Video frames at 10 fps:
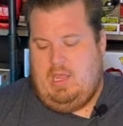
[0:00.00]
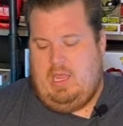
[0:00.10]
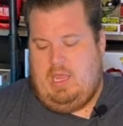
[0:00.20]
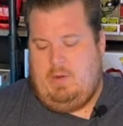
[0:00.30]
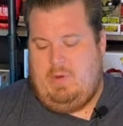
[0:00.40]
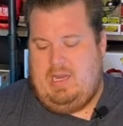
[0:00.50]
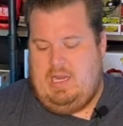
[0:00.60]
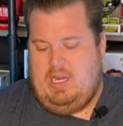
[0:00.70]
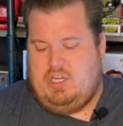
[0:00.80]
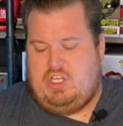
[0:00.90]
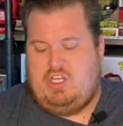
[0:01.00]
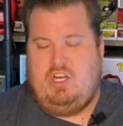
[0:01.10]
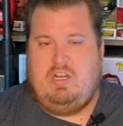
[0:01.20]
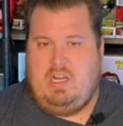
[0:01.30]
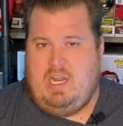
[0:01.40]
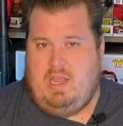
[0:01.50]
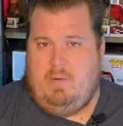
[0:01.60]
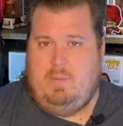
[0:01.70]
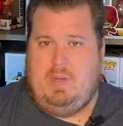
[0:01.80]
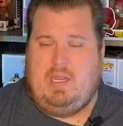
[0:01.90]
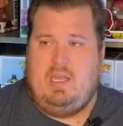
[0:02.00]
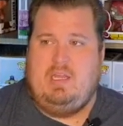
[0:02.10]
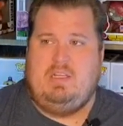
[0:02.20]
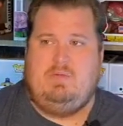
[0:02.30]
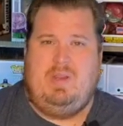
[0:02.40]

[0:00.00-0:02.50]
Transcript: and we didn't get a shirt in that one because